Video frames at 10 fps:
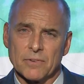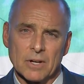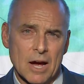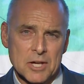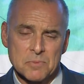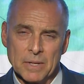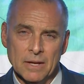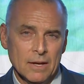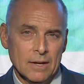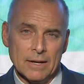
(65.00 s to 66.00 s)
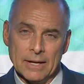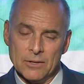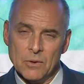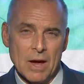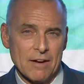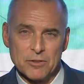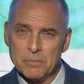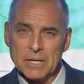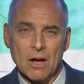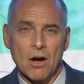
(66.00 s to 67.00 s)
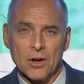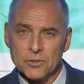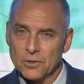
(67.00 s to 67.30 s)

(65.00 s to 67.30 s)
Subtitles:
for Gausman, and you have to be on